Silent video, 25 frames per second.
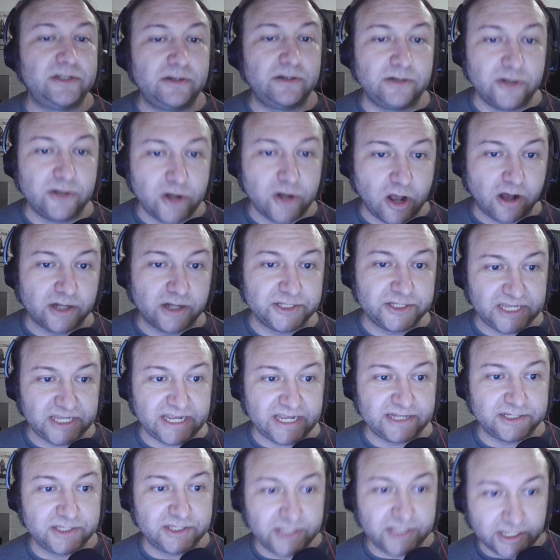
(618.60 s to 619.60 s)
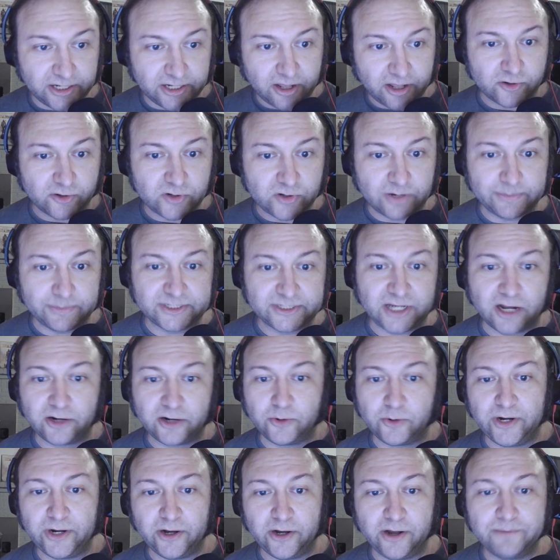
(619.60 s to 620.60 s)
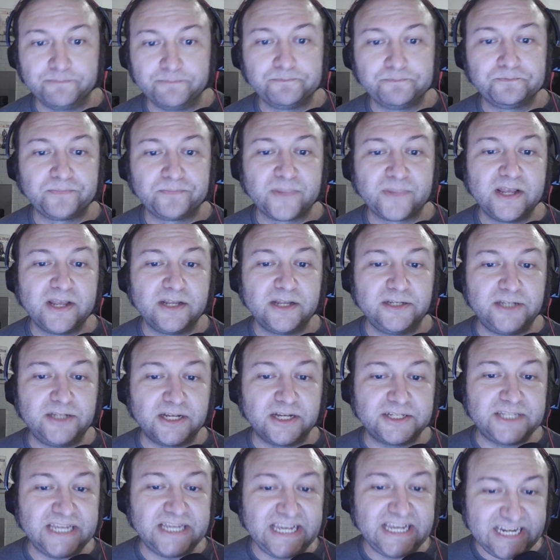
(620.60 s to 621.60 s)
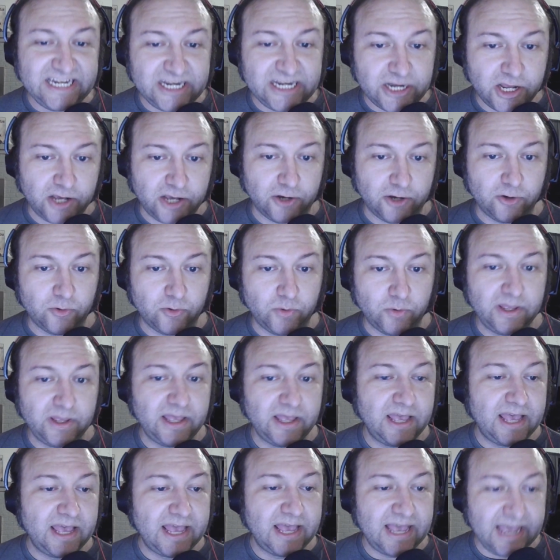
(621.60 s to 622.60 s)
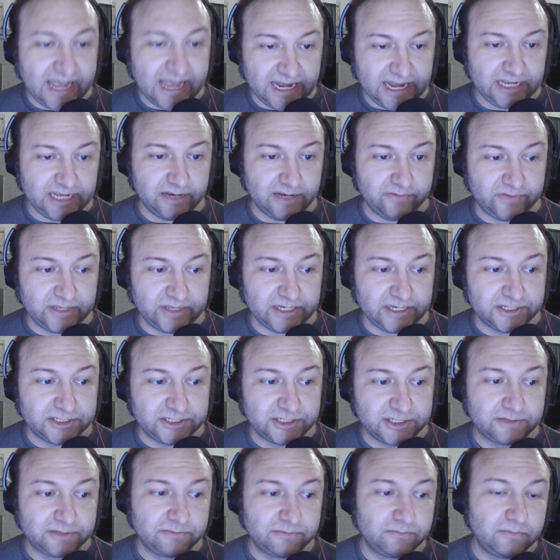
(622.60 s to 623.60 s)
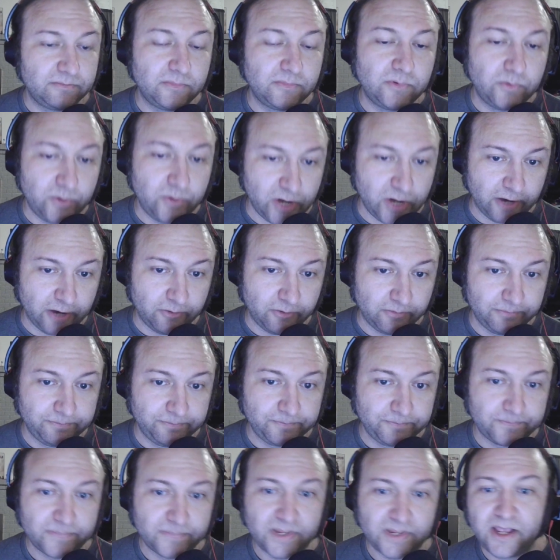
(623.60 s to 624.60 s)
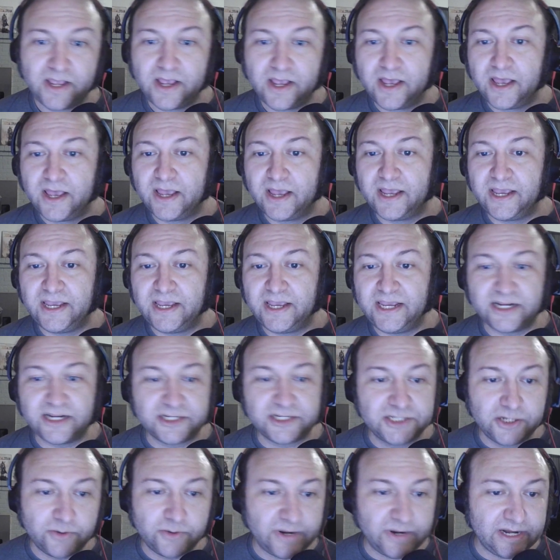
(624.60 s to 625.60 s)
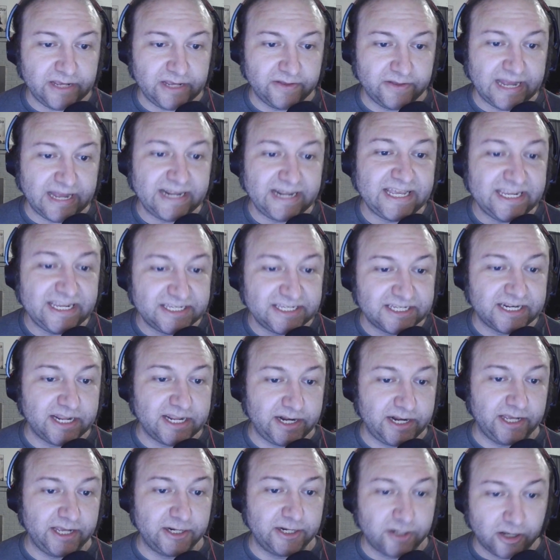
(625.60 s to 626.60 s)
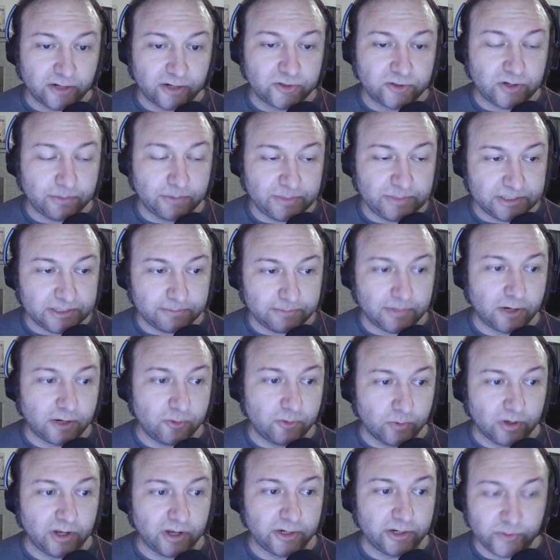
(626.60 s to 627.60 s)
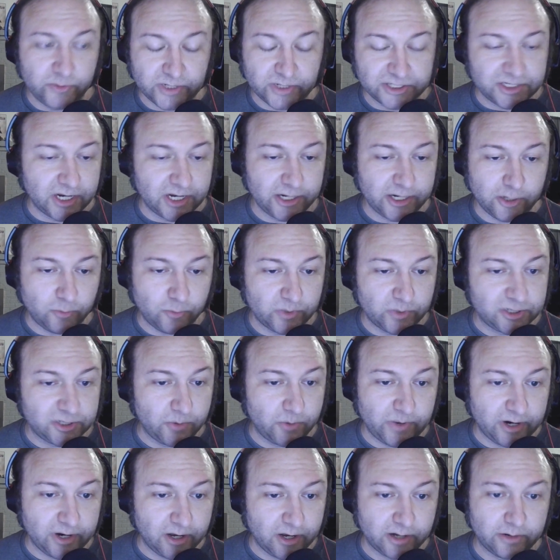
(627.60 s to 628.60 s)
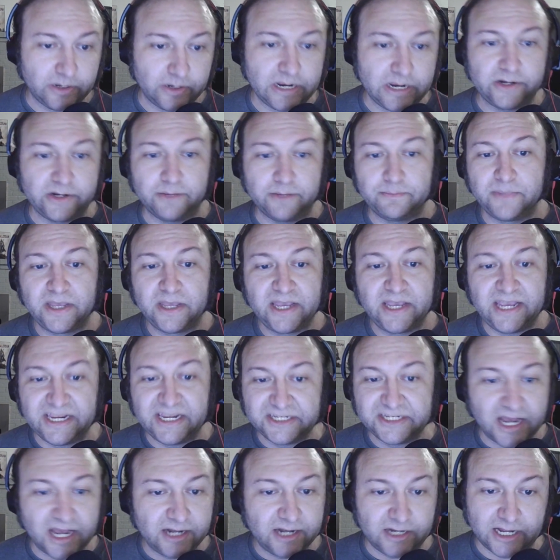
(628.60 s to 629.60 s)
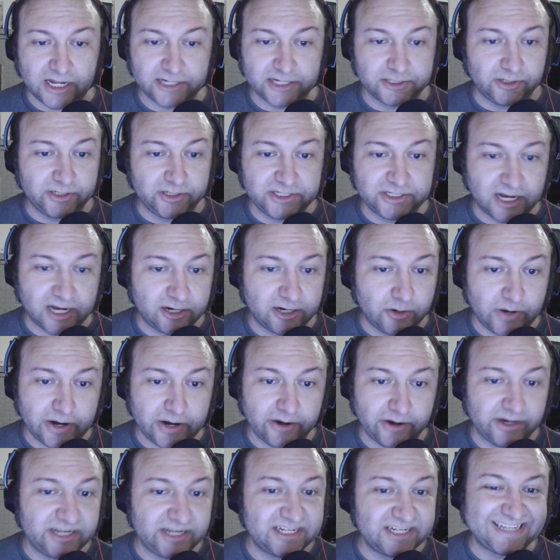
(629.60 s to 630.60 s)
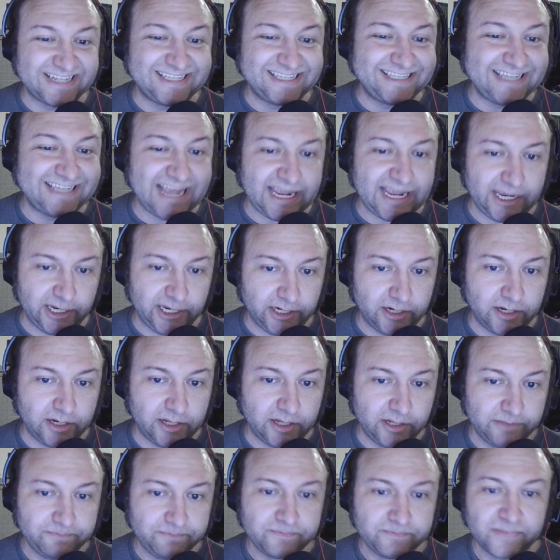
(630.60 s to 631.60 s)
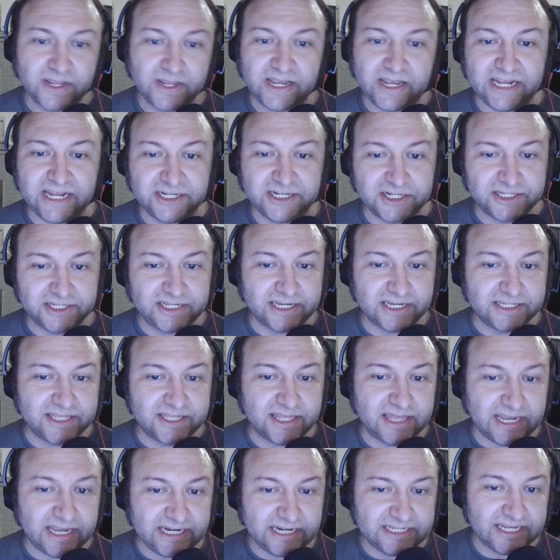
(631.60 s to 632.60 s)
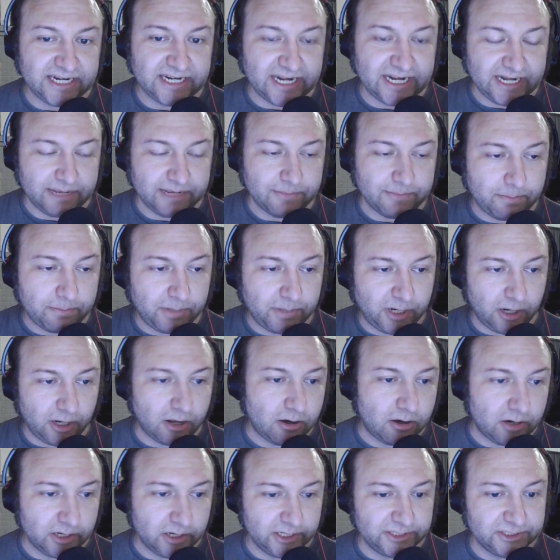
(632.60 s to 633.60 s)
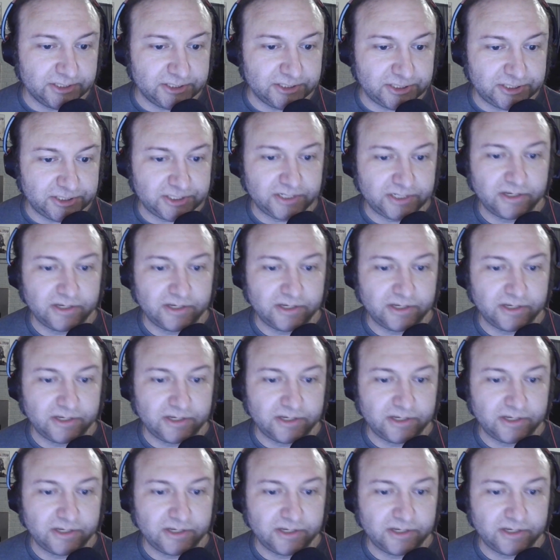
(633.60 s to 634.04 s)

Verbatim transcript: nonsense that Donald Trump has got going on. Does he know any of this? No. He doesn't know any of that. He's an idiot. Donald Trump is a moron who does not know what's going on around him. He's not logical. He's not coherent. He's not sane. He just says the things that get him applause